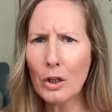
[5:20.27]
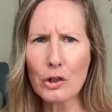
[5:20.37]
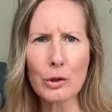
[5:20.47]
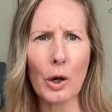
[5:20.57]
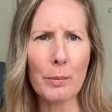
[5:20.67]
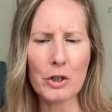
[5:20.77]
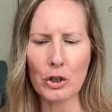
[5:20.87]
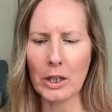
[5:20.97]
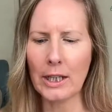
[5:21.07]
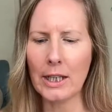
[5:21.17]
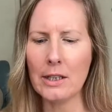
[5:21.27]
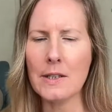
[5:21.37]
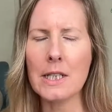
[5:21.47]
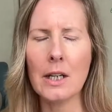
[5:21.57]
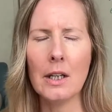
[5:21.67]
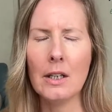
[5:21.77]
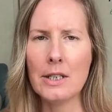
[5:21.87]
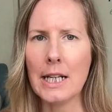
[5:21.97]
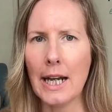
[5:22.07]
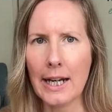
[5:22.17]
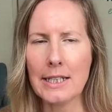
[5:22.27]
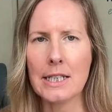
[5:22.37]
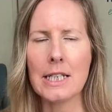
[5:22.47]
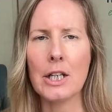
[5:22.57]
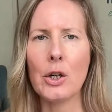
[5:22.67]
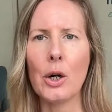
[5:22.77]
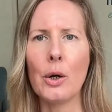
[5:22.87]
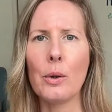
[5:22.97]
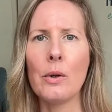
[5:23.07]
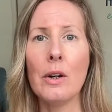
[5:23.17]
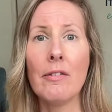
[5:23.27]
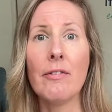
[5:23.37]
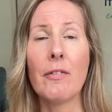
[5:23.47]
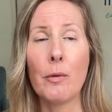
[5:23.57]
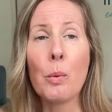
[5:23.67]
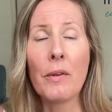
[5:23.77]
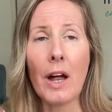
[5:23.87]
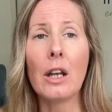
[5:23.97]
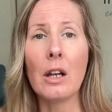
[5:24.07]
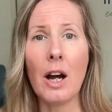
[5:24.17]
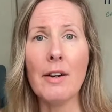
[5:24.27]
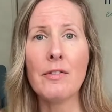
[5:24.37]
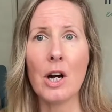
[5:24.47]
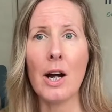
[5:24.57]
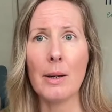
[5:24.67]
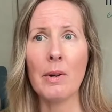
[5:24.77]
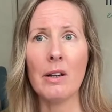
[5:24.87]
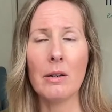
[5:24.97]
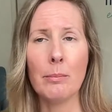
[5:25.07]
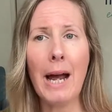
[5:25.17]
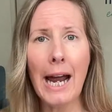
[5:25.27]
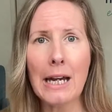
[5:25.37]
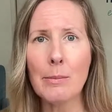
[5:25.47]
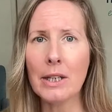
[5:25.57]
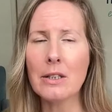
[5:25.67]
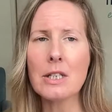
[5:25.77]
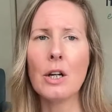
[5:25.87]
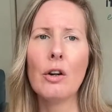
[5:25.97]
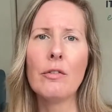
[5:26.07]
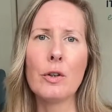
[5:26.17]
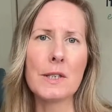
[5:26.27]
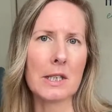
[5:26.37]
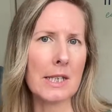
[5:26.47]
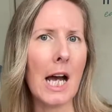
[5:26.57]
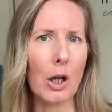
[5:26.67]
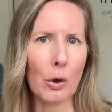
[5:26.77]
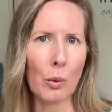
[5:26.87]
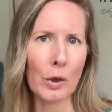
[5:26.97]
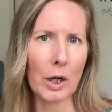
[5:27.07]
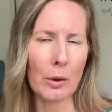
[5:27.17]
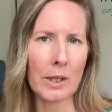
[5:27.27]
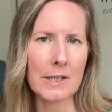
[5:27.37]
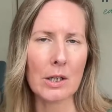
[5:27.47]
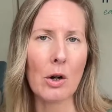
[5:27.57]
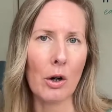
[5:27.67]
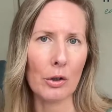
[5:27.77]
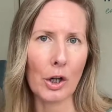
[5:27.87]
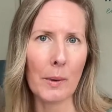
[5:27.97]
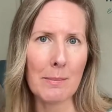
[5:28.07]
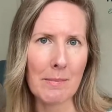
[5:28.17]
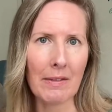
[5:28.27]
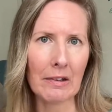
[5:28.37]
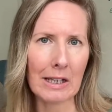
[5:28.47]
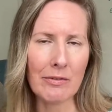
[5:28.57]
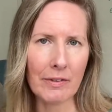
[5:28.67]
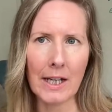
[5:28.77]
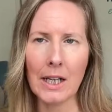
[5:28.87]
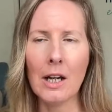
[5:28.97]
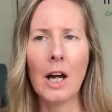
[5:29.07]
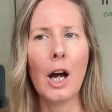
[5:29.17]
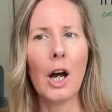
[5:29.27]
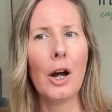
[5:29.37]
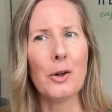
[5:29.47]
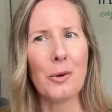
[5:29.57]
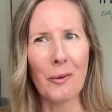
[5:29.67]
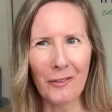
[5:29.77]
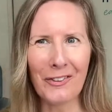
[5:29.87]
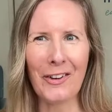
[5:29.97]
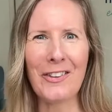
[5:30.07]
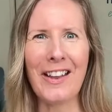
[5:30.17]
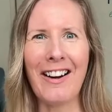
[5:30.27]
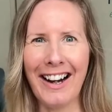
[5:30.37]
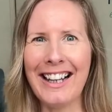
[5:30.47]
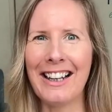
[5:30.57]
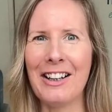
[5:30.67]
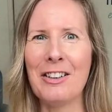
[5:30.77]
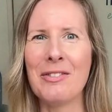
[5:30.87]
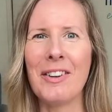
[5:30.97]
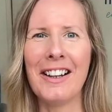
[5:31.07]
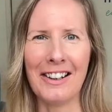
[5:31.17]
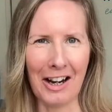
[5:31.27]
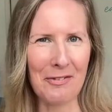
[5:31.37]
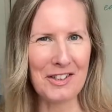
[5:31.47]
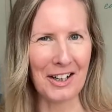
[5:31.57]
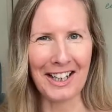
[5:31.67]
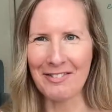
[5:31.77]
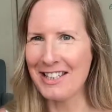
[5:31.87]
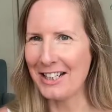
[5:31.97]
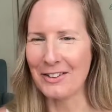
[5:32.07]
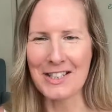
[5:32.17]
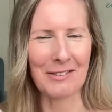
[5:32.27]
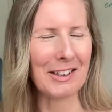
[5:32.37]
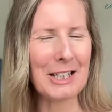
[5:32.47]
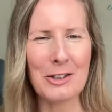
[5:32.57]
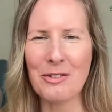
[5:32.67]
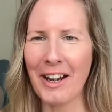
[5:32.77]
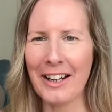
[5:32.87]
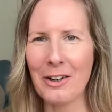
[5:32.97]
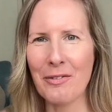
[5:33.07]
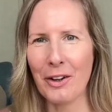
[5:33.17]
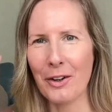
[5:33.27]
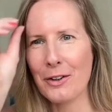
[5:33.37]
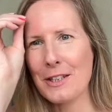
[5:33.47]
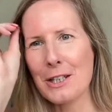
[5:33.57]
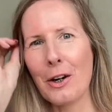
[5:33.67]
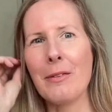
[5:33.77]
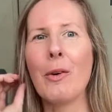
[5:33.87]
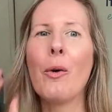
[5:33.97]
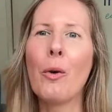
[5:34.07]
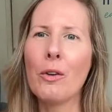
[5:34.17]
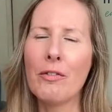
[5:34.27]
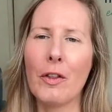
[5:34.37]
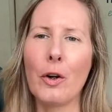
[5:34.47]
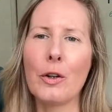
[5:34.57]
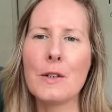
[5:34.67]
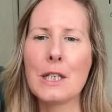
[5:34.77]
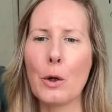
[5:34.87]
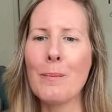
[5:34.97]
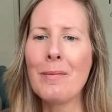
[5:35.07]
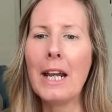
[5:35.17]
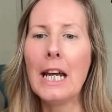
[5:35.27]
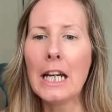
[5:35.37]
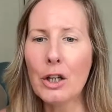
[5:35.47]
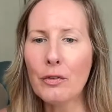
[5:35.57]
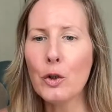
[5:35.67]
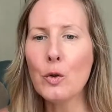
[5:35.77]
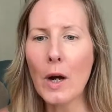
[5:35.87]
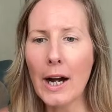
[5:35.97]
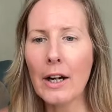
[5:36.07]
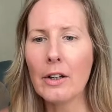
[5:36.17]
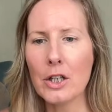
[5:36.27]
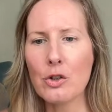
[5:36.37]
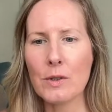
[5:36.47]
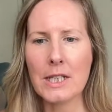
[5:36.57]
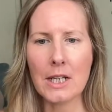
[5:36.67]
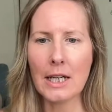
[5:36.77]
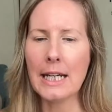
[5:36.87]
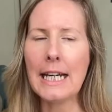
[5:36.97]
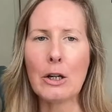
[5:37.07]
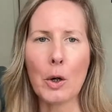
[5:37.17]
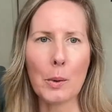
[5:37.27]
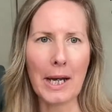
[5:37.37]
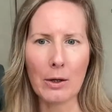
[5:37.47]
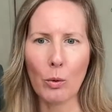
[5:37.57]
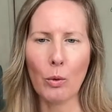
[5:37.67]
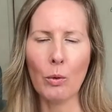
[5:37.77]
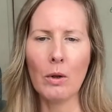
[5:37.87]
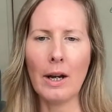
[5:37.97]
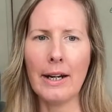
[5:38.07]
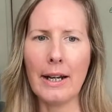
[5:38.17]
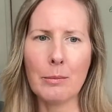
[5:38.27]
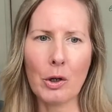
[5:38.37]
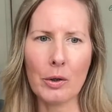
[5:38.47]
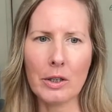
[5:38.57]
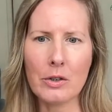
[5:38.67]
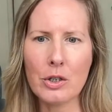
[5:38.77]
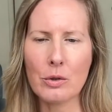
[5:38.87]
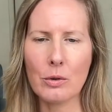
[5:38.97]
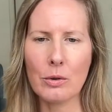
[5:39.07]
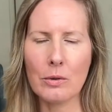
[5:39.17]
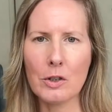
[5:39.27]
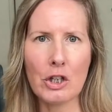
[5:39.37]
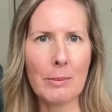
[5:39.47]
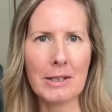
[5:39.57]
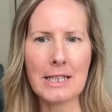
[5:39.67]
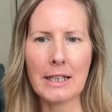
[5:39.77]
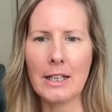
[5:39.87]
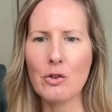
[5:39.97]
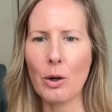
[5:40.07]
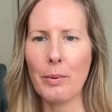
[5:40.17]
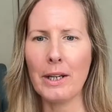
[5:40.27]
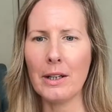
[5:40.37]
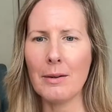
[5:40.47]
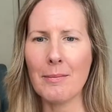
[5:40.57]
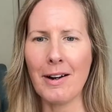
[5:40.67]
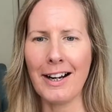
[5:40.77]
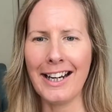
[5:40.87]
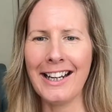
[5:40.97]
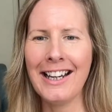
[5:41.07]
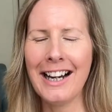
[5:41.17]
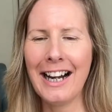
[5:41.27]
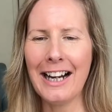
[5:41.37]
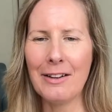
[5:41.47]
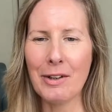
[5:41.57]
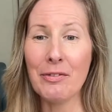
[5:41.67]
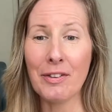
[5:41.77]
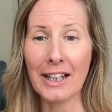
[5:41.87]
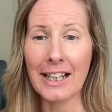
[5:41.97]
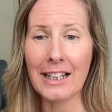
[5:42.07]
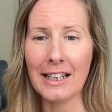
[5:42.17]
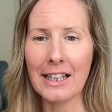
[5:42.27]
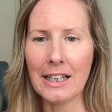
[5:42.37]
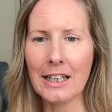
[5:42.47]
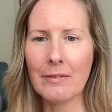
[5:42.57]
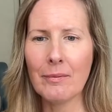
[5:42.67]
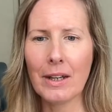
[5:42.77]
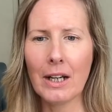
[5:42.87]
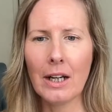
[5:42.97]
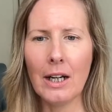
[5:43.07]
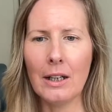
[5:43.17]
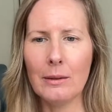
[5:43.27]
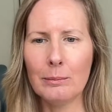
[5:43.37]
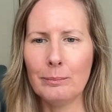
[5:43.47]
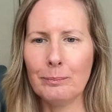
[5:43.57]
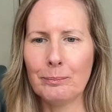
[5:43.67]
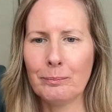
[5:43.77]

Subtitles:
two opportunities to get access to Hero with a lifetime payment versus Hello Audio is an ongoing monthly fee. You all know that I love lifetime deals. I'm a huge fan of those. So I'm all for those. So if you are interested in Hero at all, I am going to shamelessly drop in my affiliate link. Um,